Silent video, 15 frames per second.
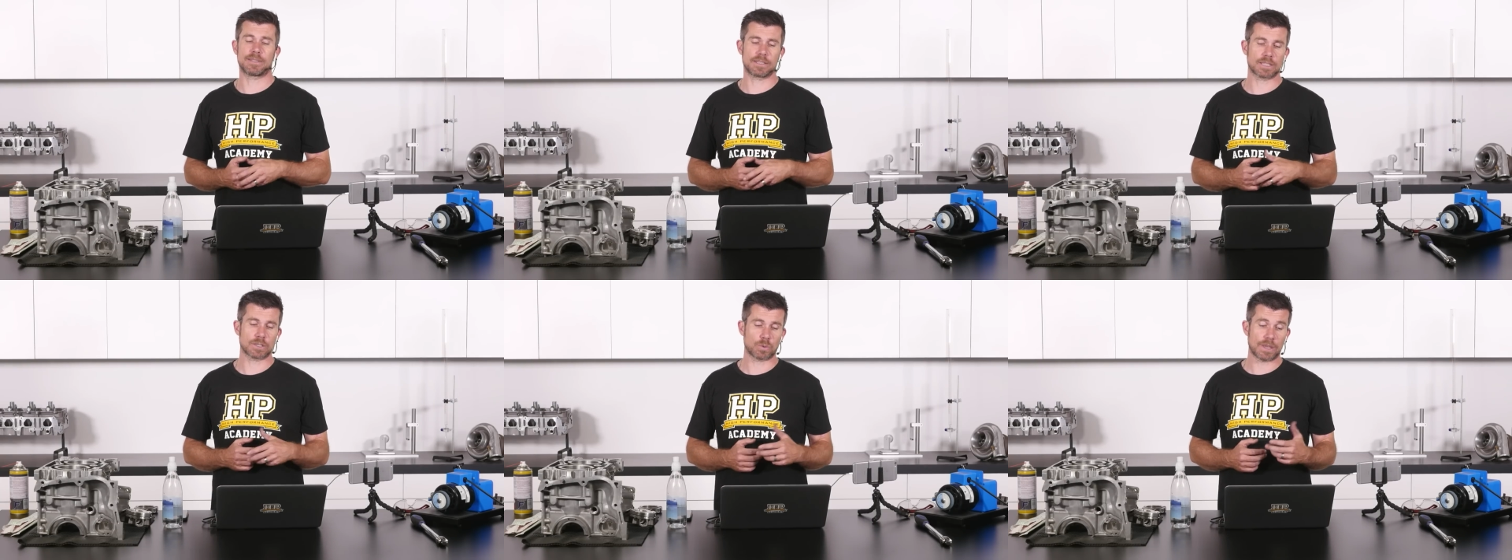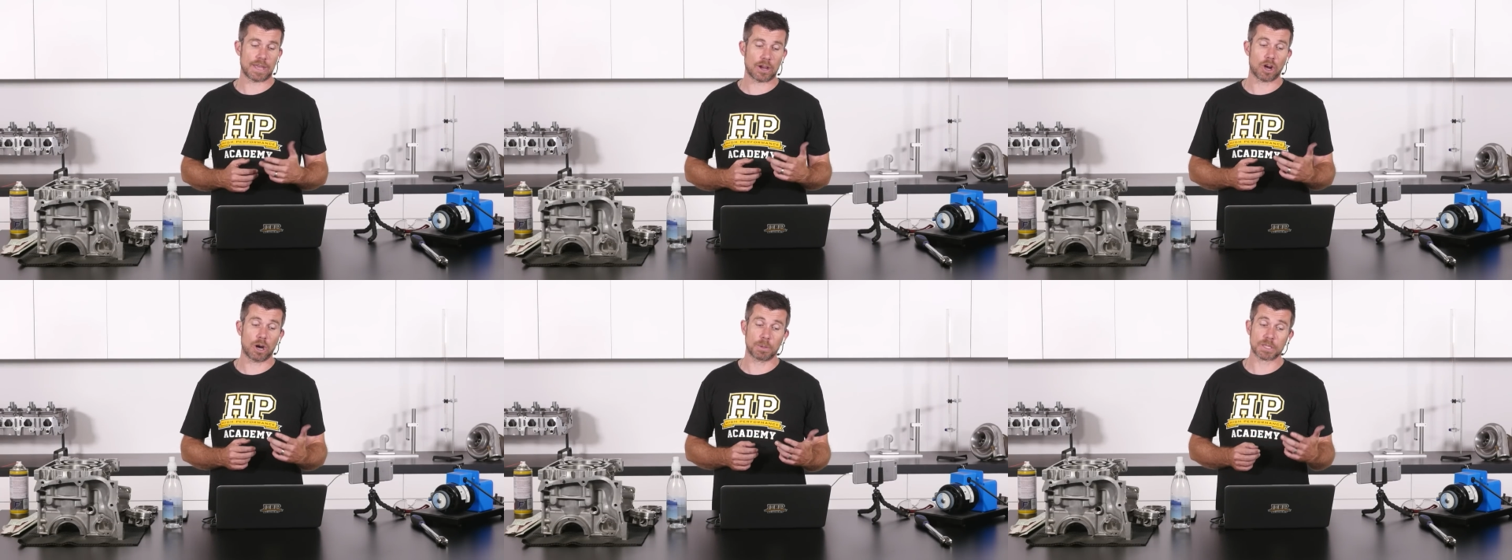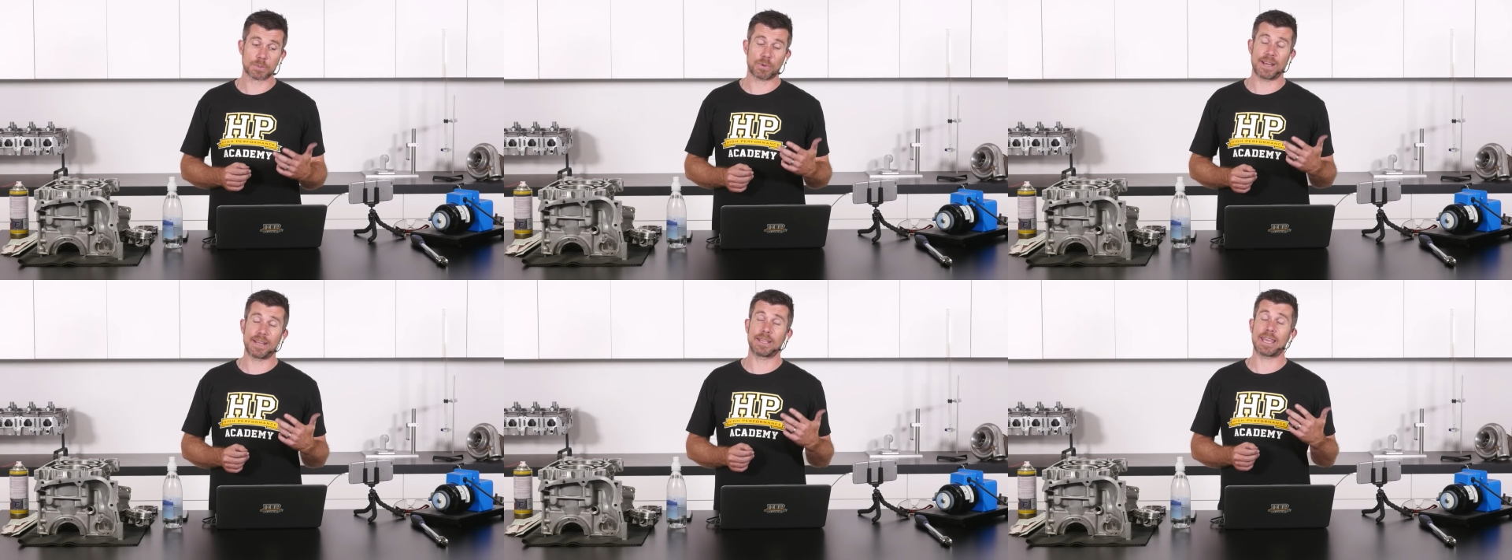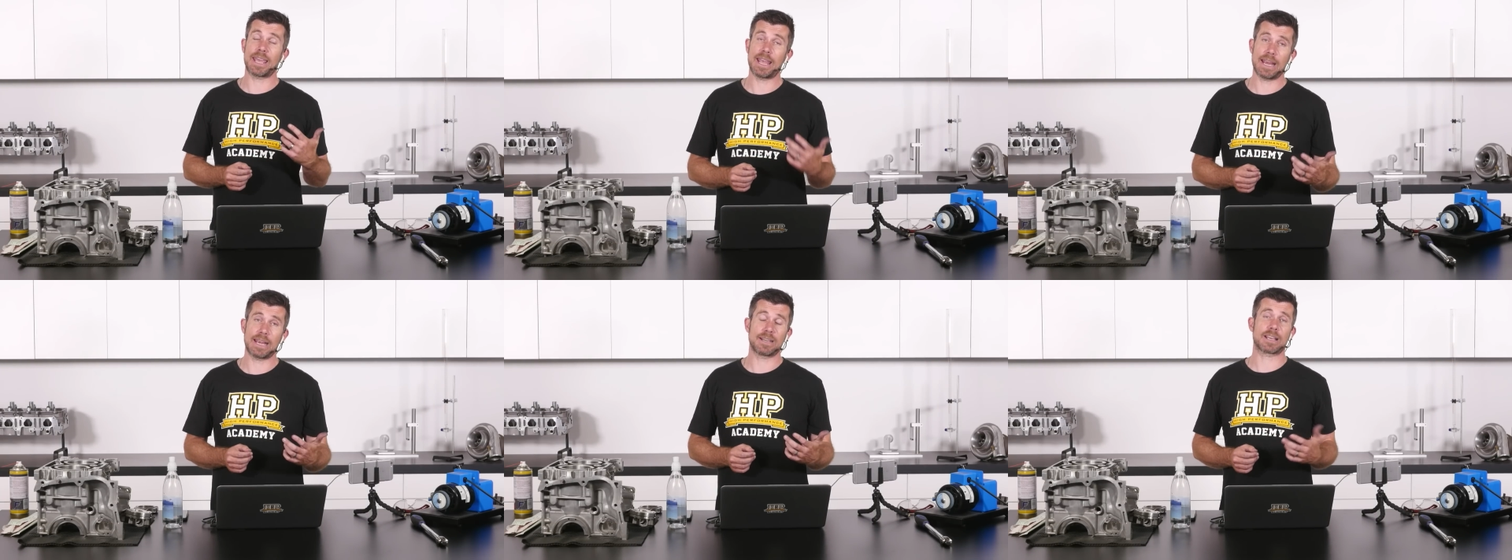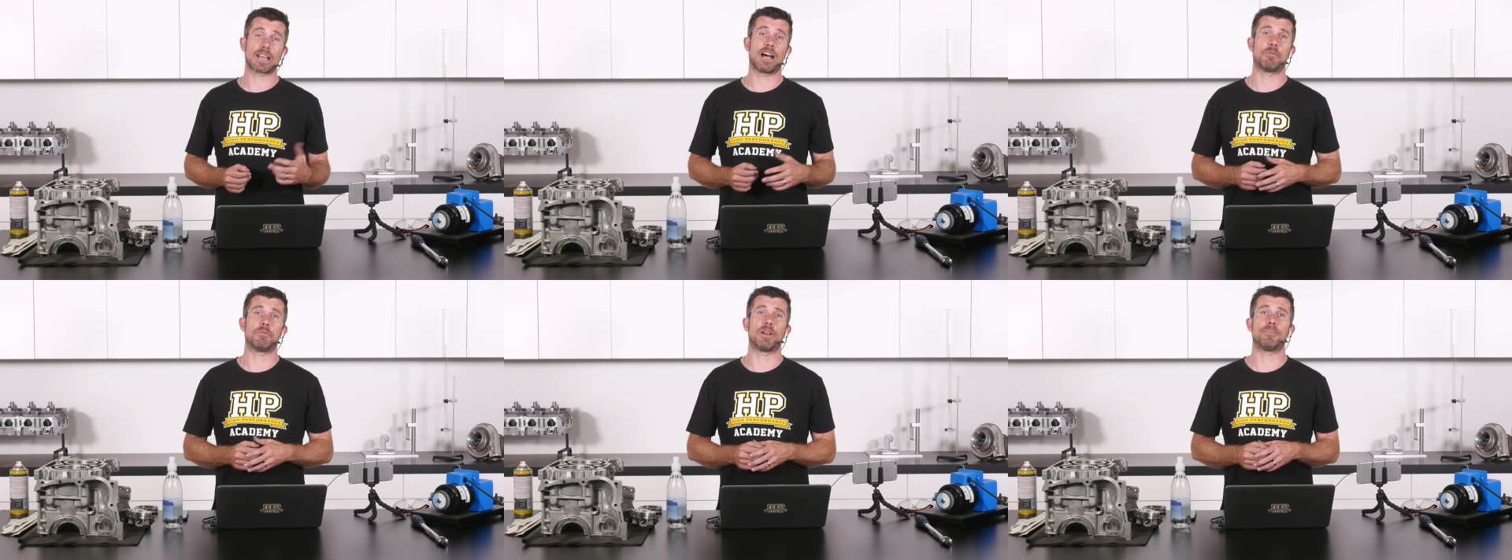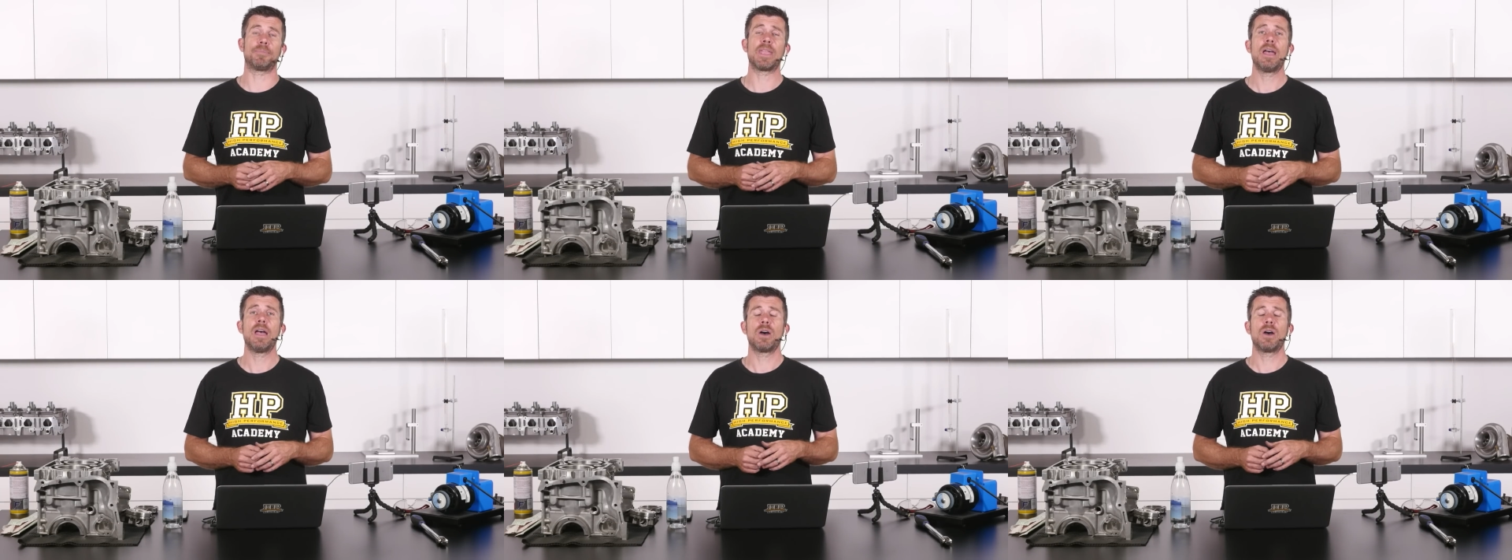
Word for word: and this this is where that copper spray can come in.